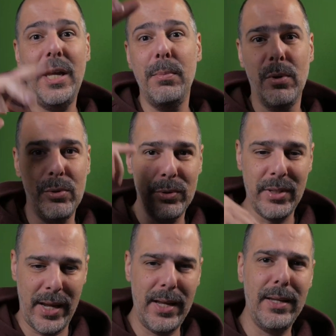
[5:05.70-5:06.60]

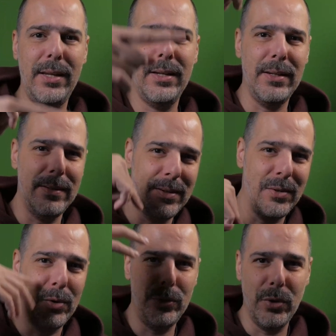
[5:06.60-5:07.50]
cables hanging
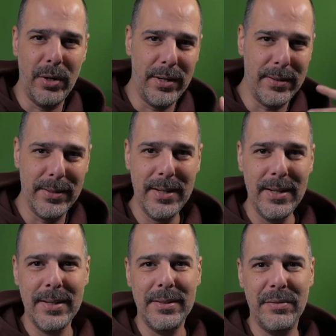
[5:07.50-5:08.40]
on your
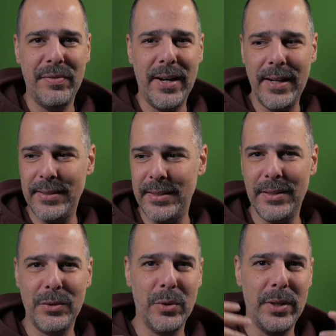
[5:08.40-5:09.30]

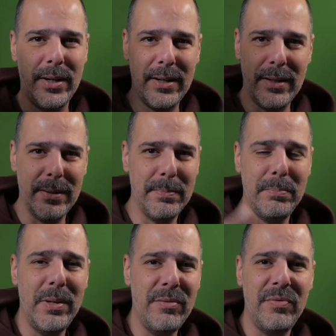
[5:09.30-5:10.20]
devices or
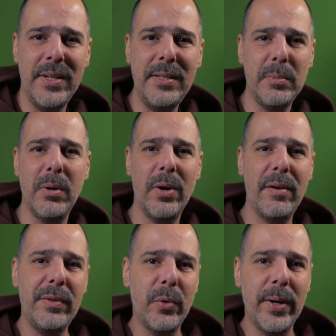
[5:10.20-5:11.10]
being visible
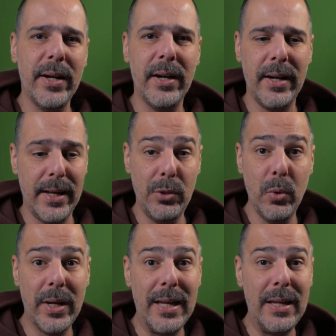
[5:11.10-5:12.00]
everywhere, and
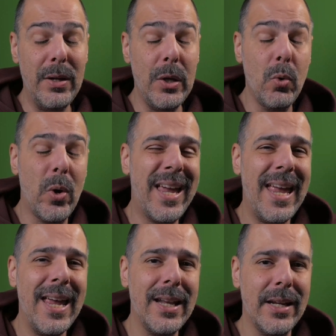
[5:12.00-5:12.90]
you
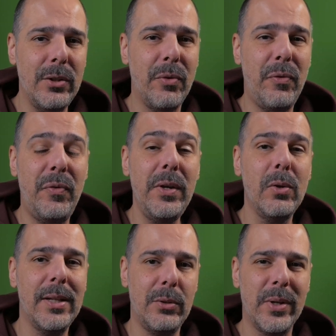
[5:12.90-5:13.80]
can and you
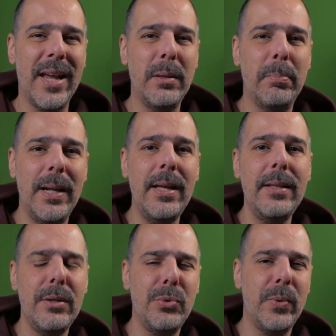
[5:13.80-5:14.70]
feel that you can play
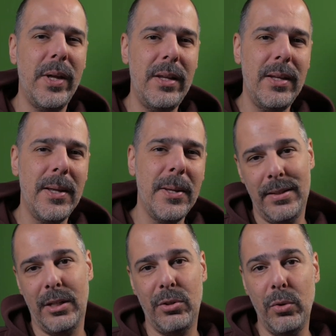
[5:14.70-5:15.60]
this way,
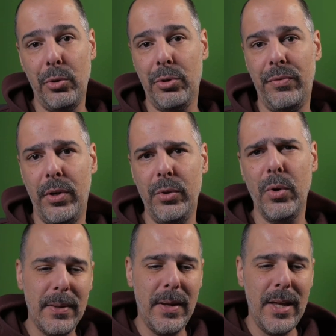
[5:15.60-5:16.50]
it's a solution for
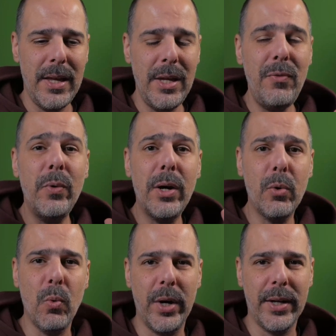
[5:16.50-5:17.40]
you. If you
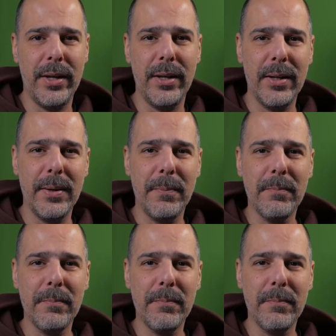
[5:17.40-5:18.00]
are working